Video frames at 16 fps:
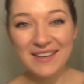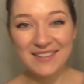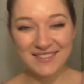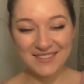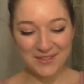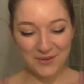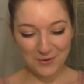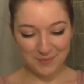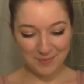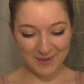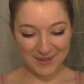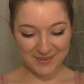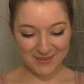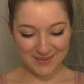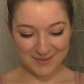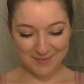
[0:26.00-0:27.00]
paste though,
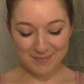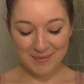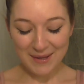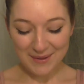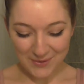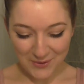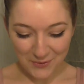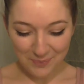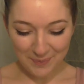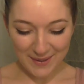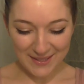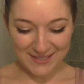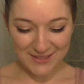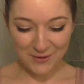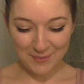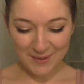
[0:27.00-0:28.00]
because my
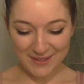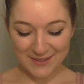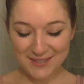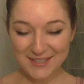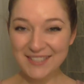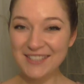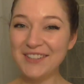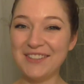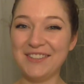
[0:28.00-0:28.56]
toothpaste though, because it's